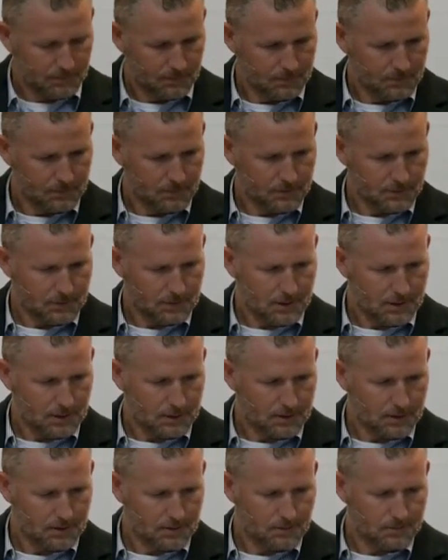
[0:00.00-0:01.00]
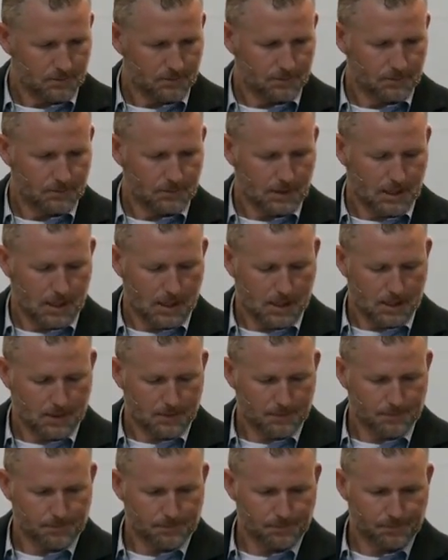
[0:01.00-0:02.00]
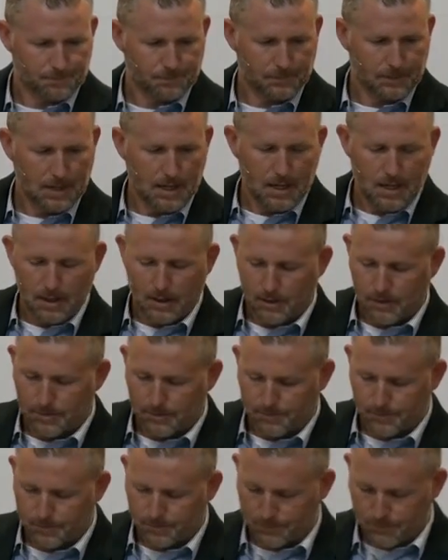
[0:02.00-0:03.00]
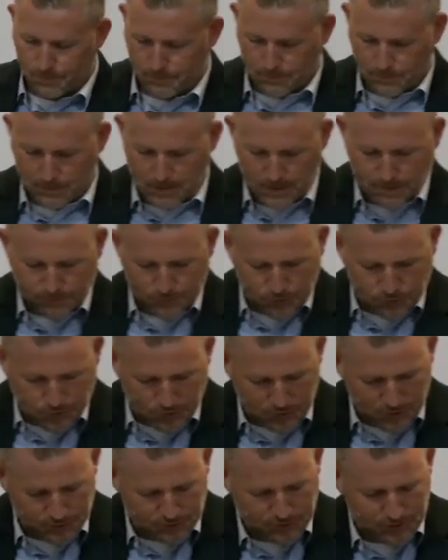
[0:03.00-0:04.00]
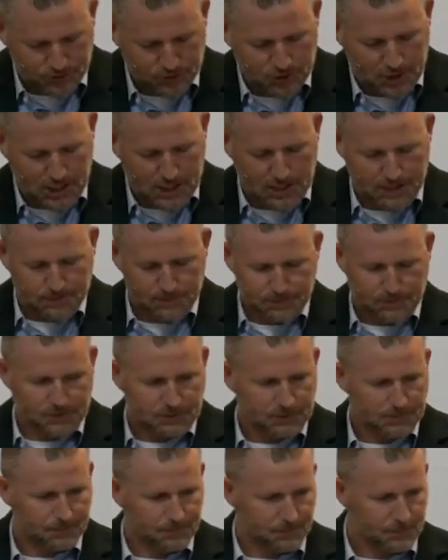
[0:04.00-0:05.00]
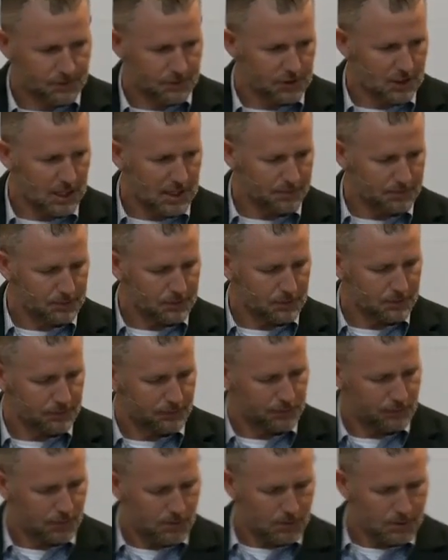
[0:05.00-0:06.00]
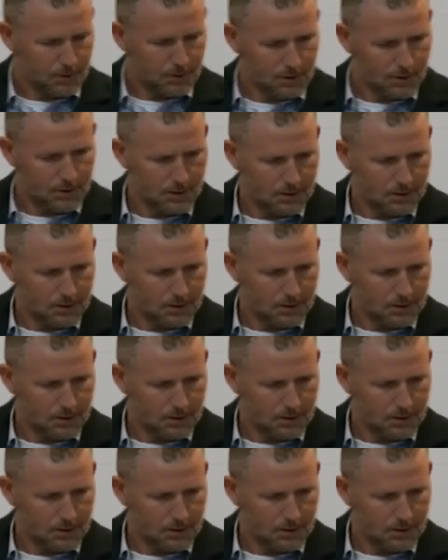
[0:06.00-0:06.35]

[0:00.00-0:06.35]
slide in. Um, if you turn to James chapter 4,